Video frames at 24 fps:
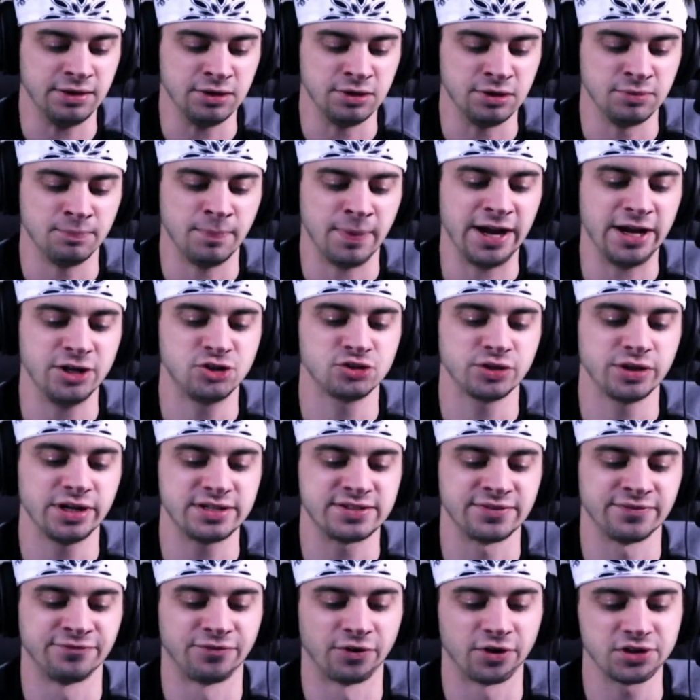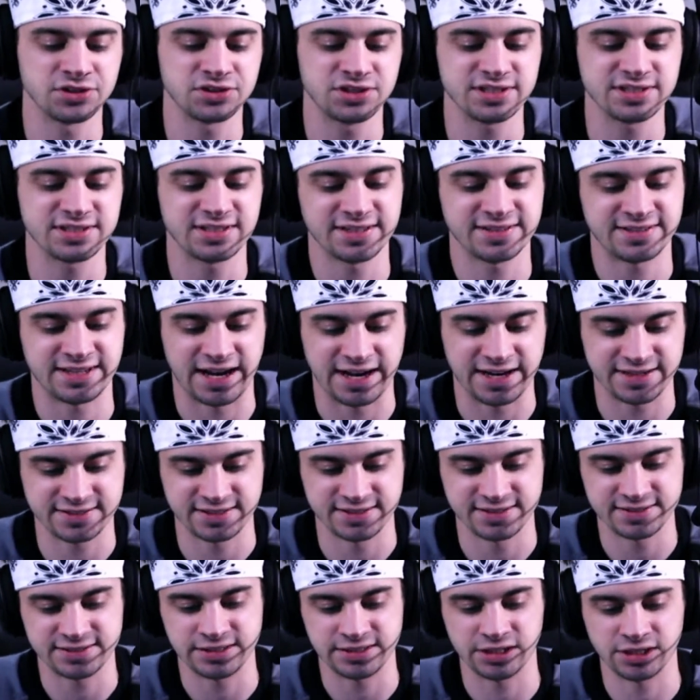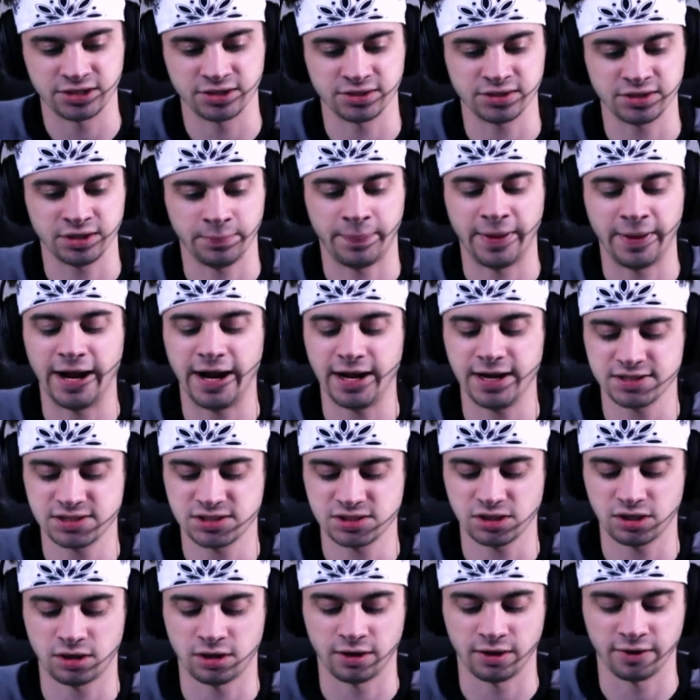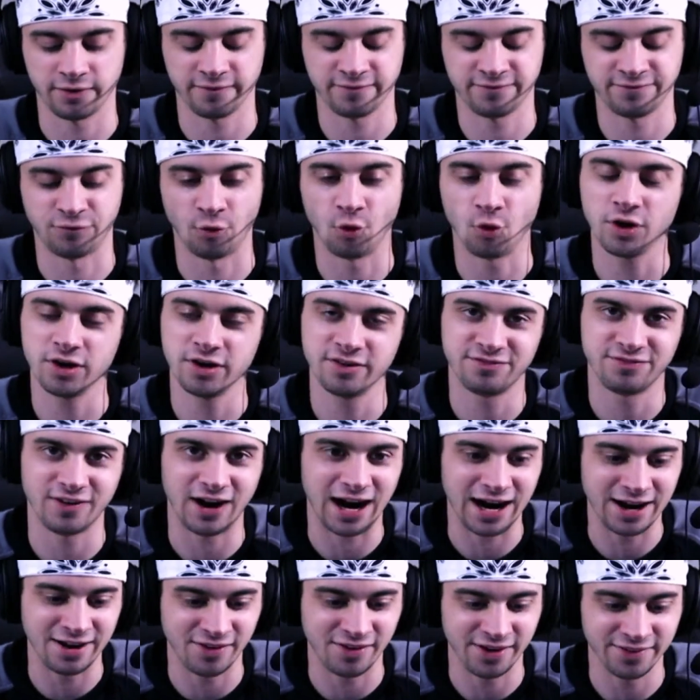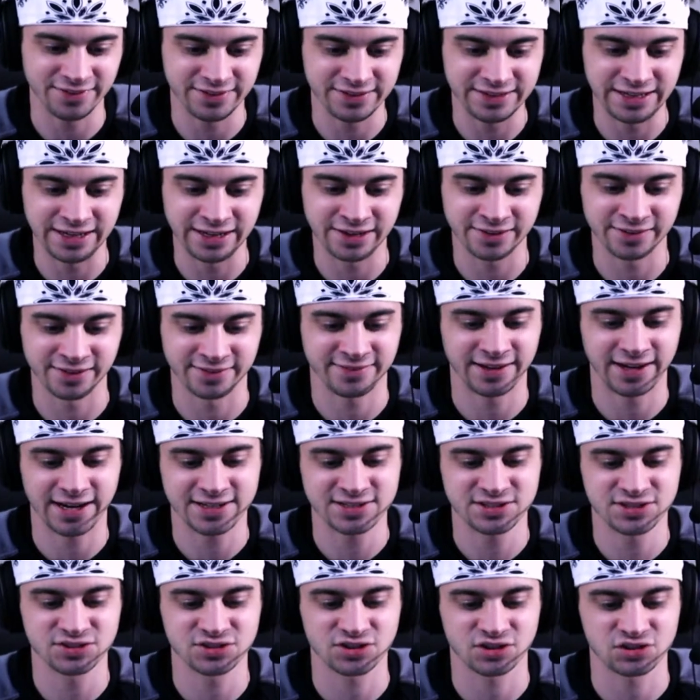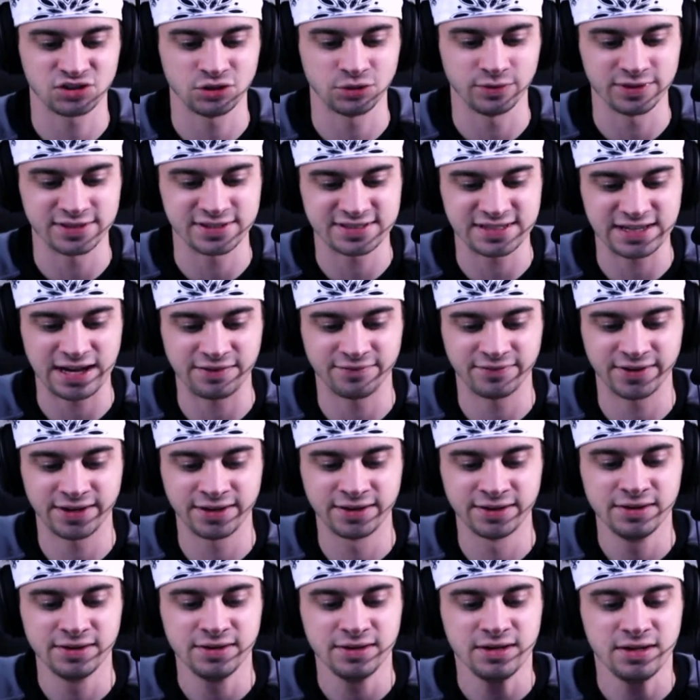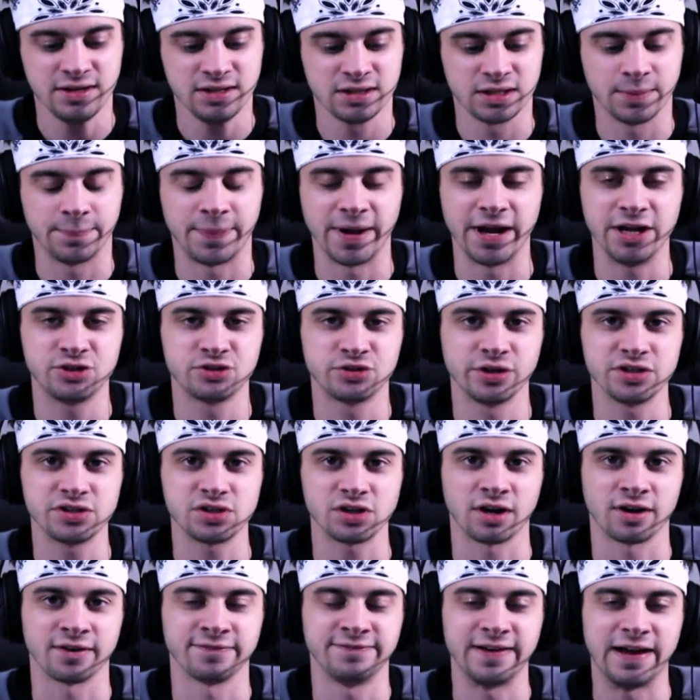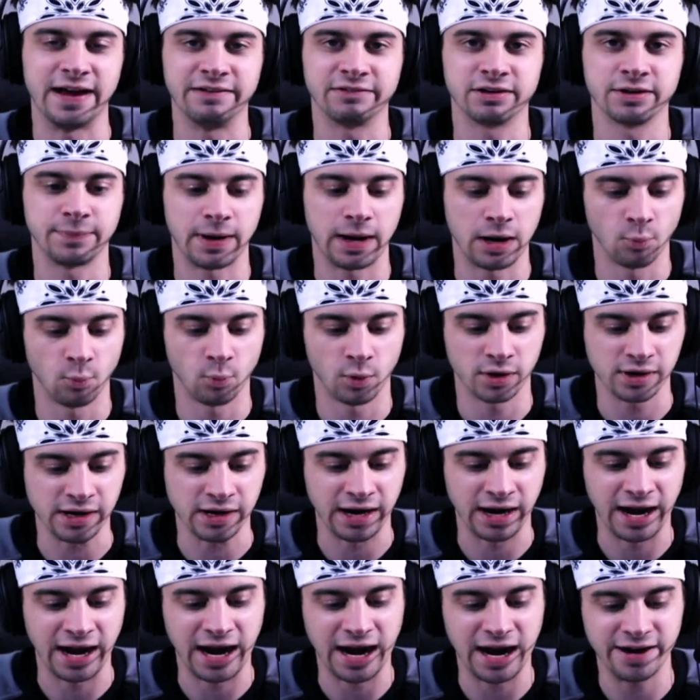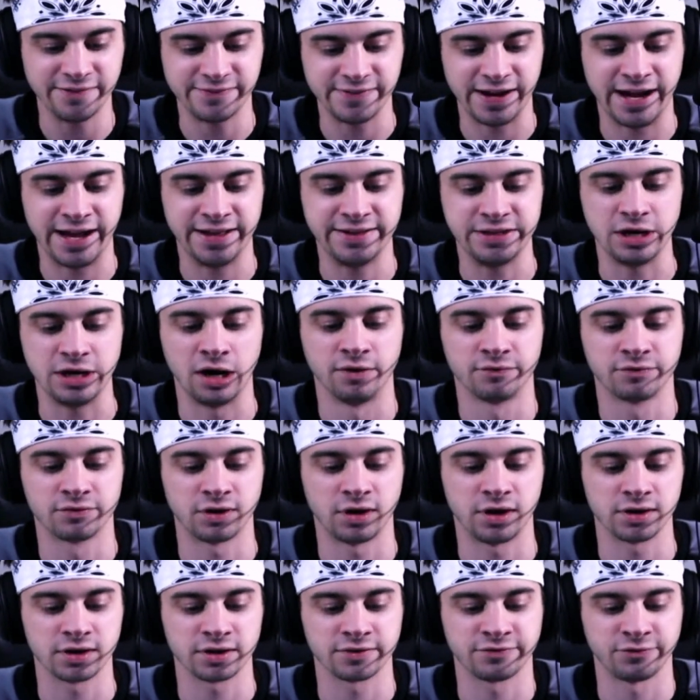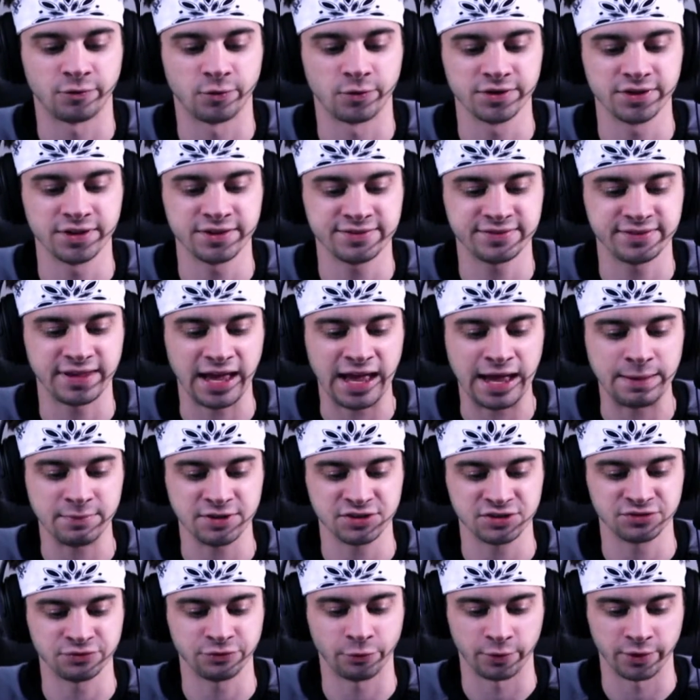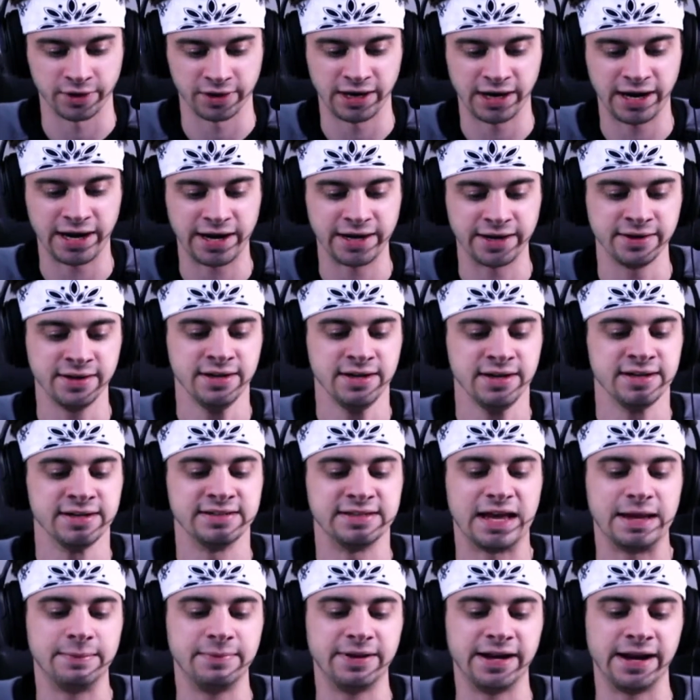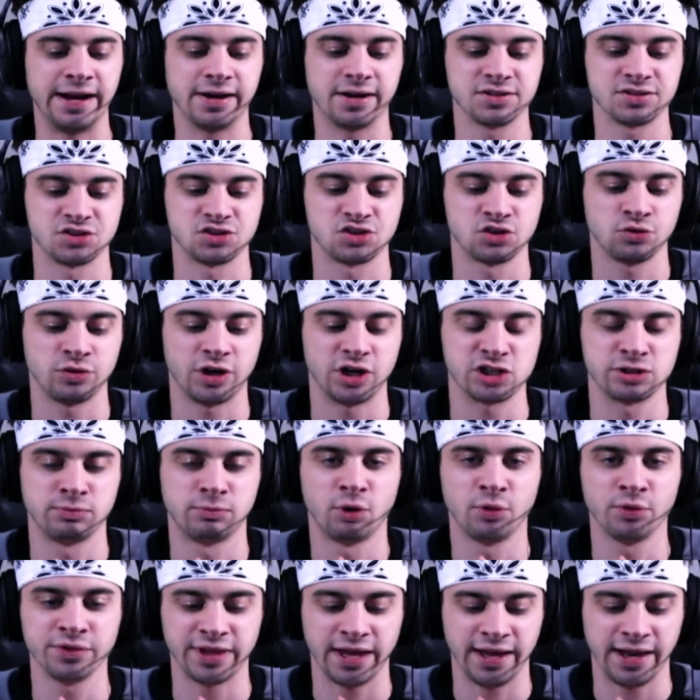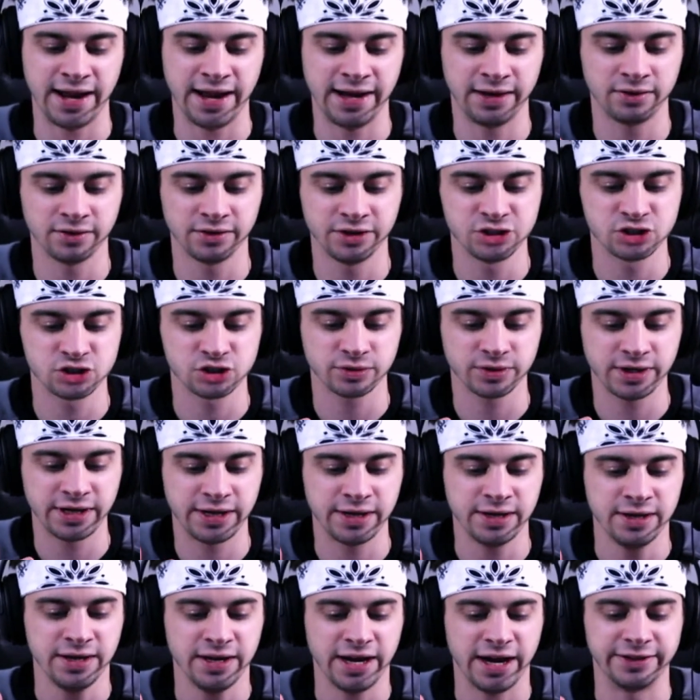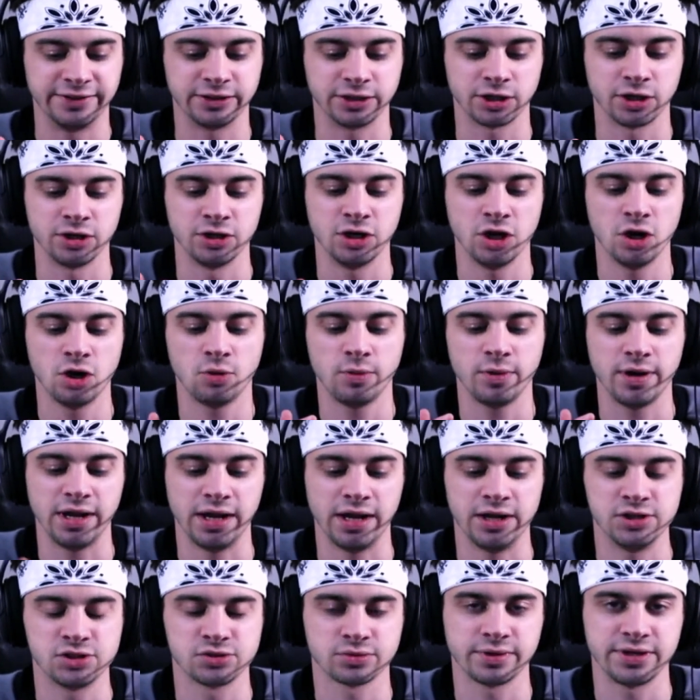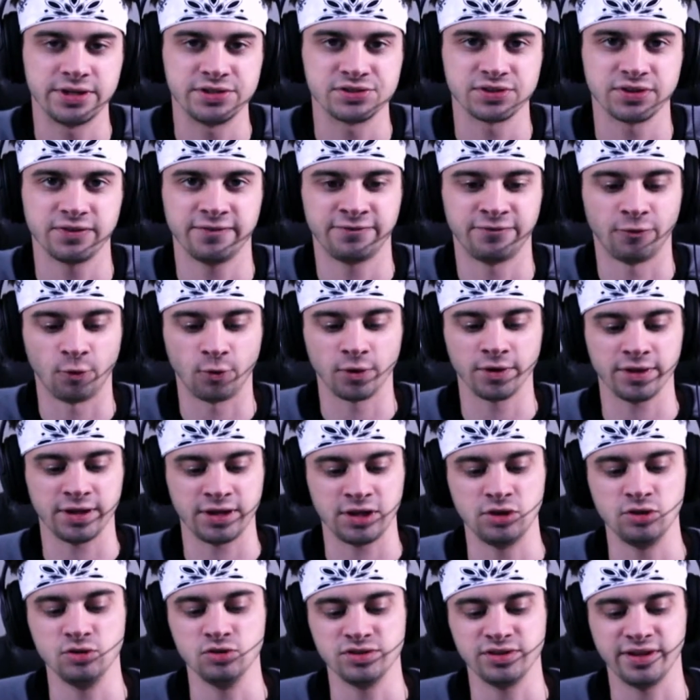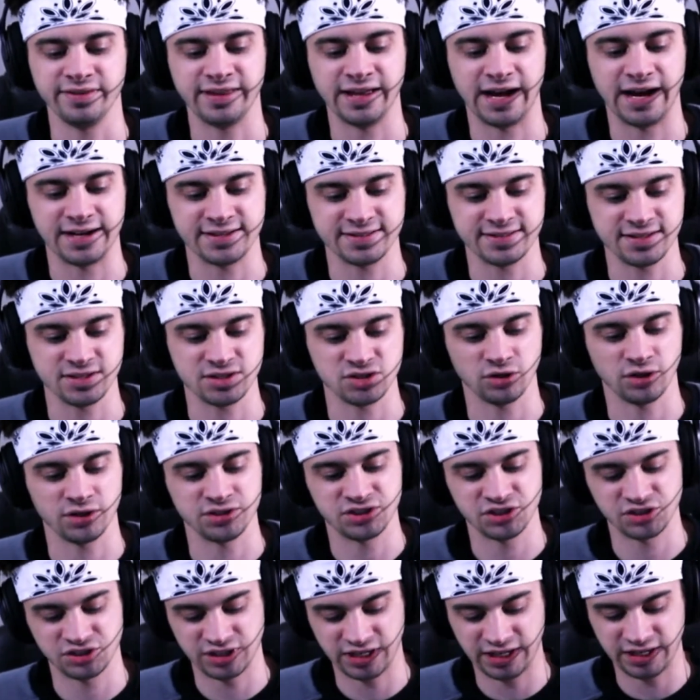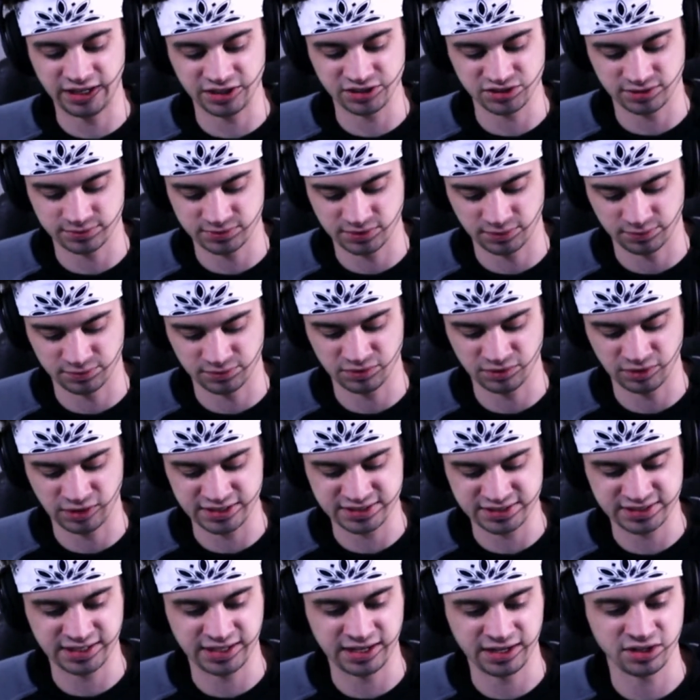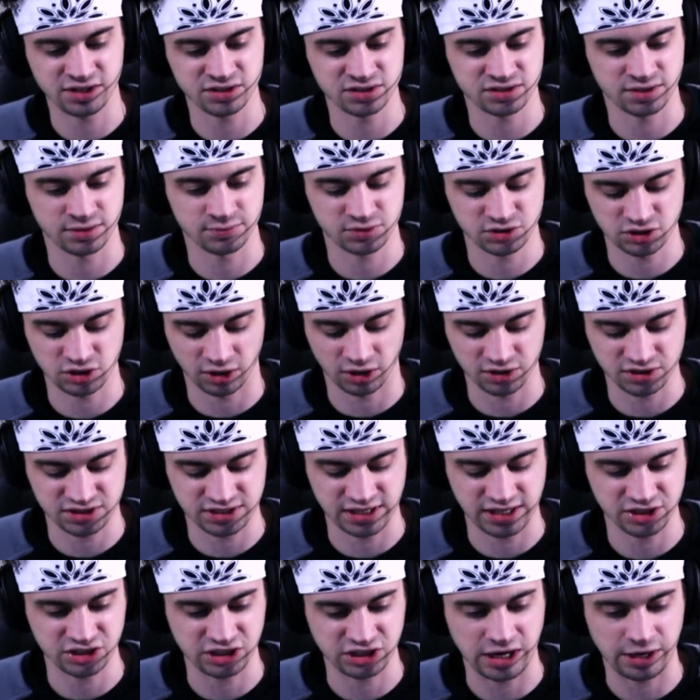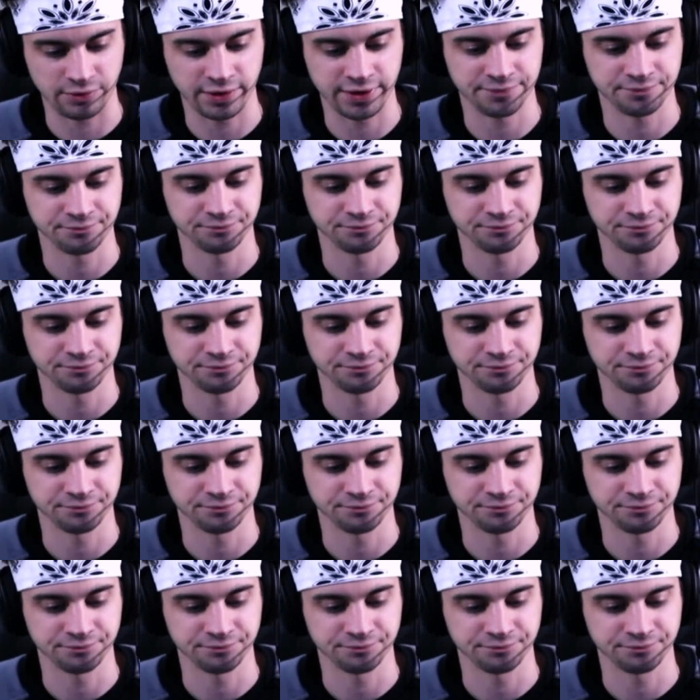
Patriots versus the Texans here. The Pats are 4-5 on the year. The Texans are 2-7. The Patriots are favored by 1.5, and the over/under for this game is 49. Damien Harris is questionable with that ankle injury, and there are no injuries for the Houston Texans. So let's just get into some starts, shall we?